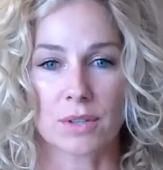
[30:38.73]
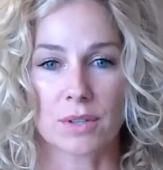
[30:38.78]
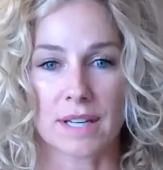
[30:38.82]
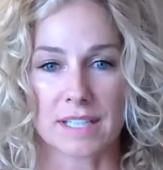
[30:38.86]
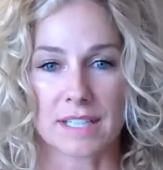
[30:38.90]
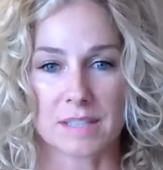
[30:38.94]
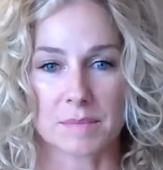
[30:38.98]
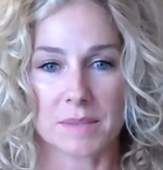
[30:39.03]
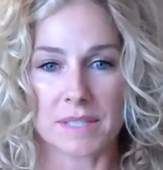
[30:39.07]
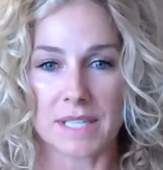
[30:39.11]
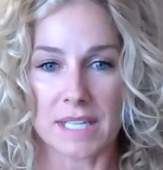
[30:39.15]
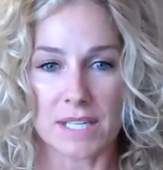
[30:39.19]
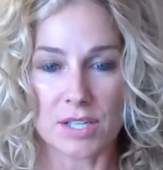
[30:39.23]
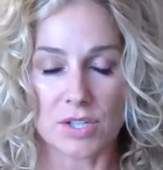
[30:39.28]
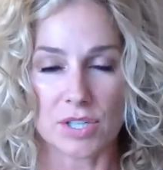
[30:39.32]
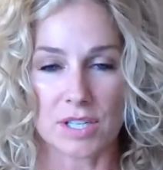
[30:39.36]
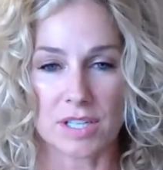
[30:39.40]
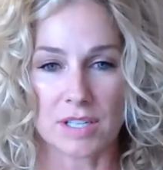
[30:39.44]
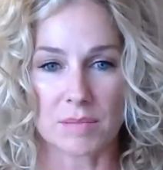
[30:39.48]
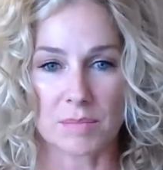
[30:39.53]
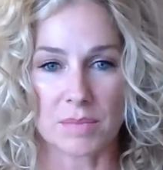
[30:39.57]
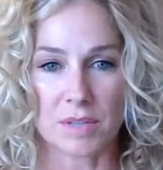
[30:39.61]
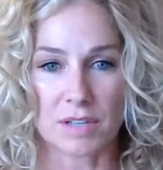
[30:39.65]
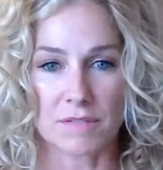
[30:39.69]

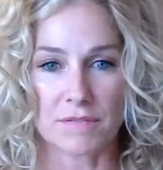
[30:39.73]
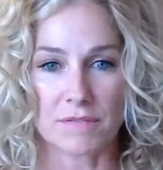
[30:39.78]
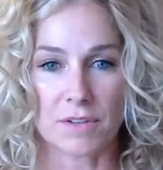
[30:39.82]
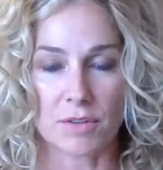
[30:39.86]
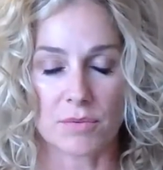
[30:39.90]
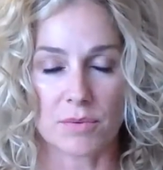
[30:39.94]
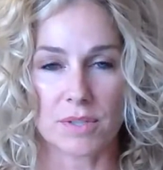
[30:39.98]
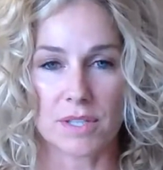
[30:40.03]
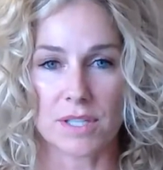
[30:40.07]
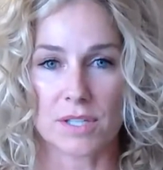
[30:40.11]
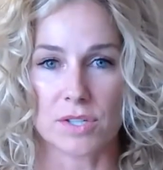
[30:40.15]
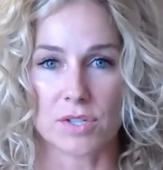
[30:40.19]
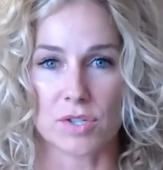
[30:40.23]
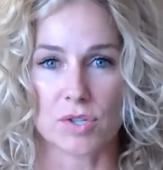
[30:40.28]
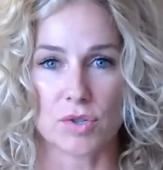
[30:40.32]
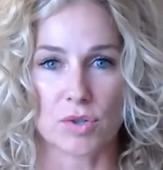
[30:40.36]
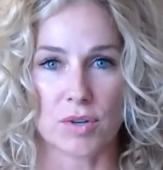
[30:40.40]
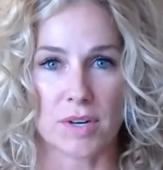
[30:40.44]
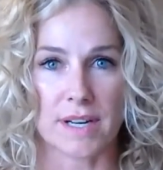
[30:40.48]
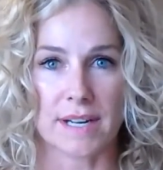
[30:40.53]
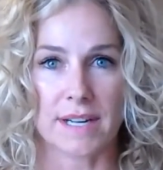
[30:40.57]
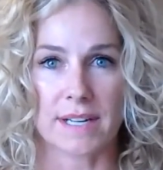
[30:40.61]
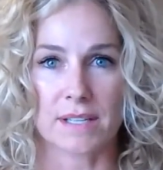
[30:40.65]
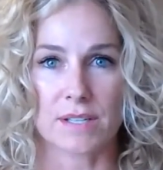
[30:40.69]
explanation, but if you're really just
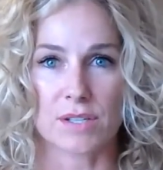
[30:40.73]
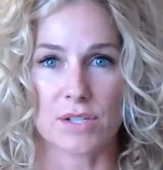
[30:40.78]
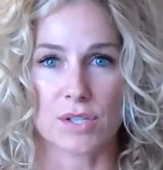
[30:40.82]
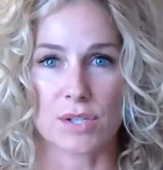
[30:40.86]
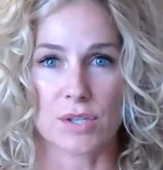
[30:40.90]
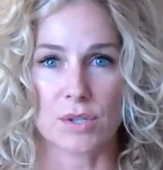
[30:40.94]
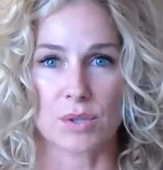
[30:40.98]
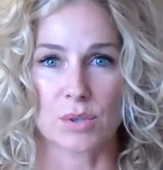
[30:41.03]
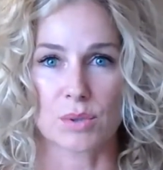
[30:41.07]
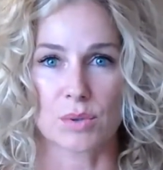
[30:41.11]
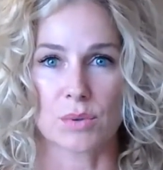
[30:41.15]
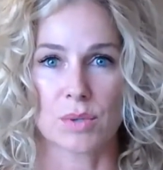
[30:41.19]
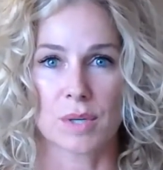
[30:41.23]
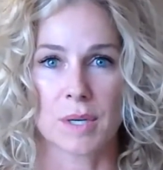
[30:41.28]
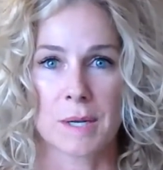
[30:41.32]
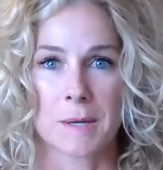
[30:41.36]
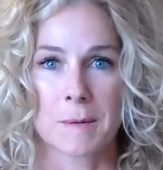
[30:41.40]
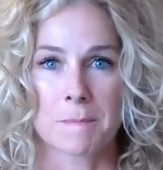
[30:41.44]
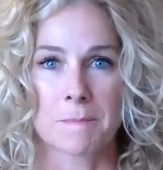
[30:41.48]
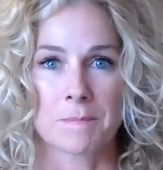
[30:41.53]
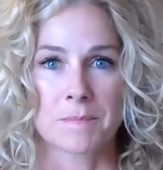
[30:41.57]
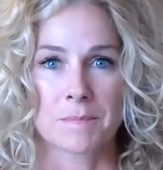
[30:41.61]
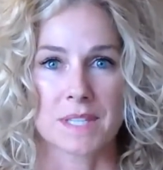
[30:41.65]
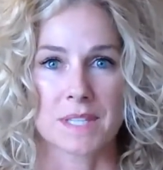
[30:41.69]
trying to
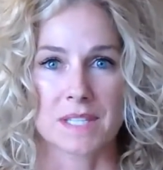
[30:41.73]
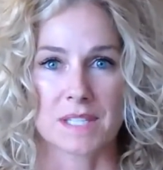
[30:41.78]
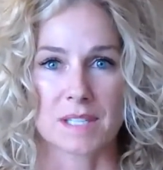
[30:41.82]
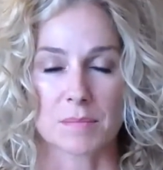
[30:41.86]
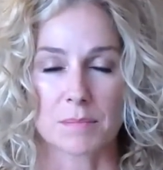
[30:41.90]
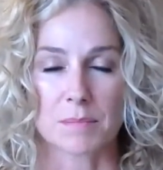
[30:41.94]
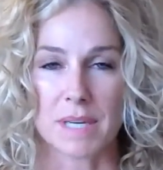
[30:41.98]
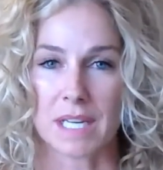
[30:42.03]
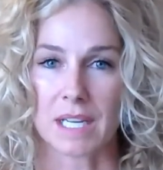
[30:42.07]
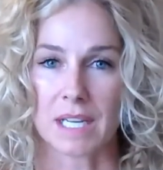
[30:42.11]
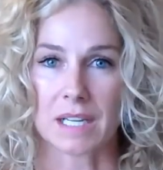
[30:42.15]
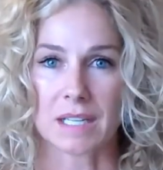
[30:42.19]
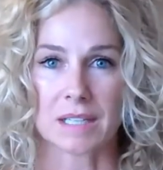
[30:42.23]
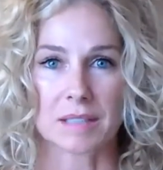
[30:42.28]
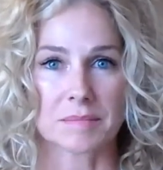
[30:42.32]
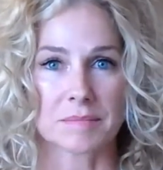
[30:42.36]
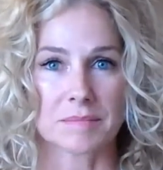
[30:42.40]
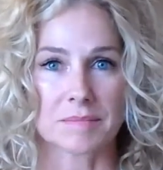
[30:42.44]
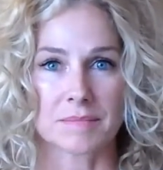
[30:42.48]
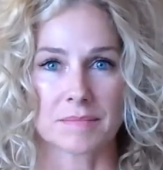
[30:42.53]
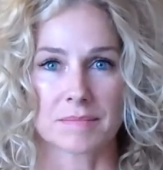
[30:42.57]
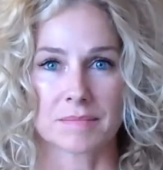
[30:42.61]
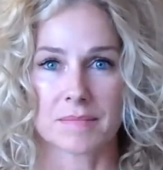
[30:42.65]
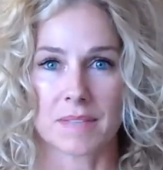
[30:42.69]
make a
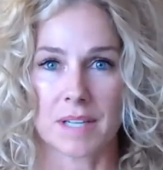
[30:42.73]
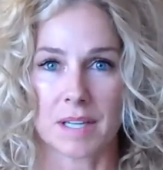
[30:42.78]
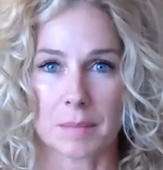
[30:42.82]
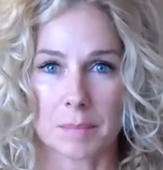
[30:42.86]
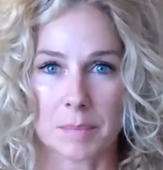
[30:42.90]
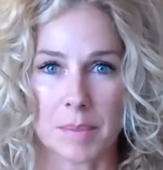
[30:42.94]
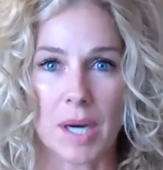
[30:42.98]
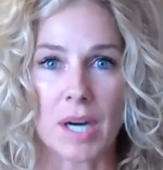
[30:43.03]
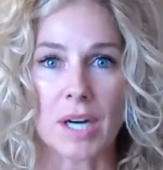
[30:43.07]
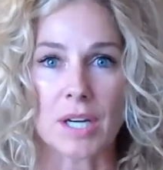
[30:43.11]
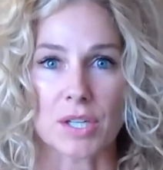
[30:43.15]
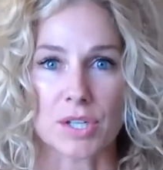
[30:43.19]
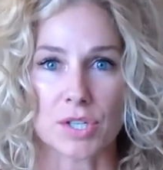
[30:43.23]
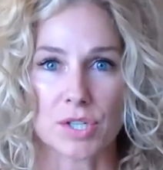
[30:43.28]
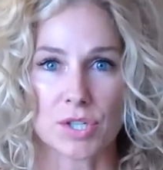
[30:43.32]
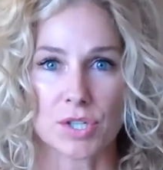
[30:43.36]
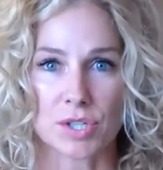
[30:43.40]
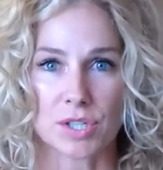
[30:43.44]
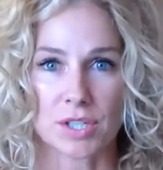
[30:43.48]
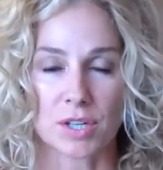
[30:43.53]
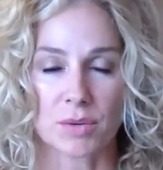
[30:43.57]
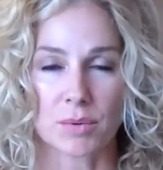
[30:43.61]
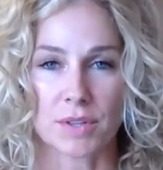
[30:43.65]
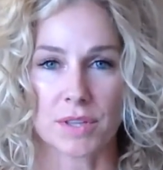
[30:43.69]
punch,
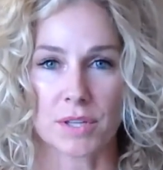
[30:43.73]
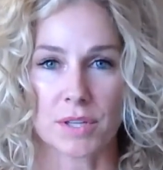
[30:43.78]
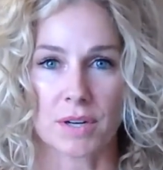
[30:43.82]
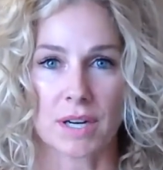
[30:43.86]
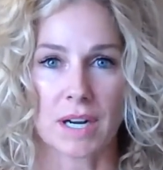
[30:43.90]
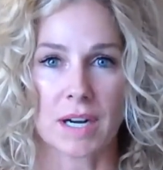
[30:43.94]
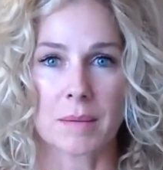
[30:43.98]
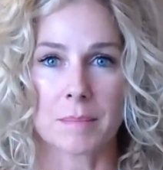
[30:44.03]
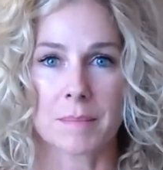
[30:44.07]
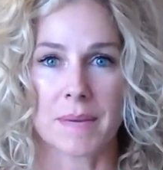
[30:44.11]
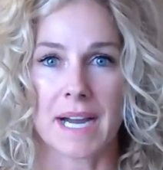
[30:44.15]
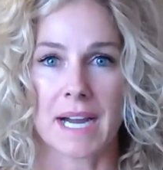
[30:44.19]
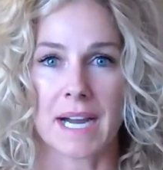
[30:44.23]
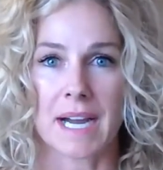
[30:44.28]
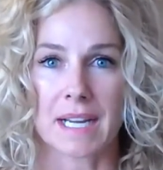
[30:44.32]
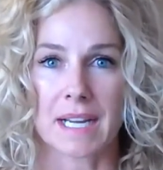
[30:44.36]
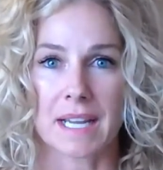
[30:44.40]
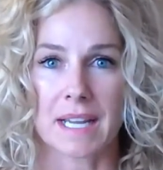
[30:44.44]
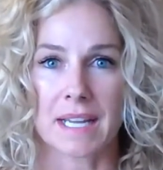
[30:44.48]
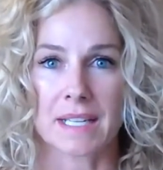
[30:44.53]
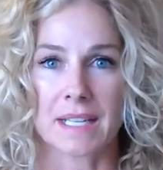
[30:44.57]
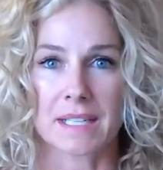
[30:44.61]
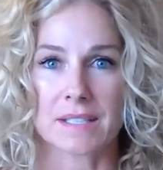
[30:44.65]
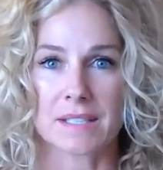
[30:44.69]
with your comeback and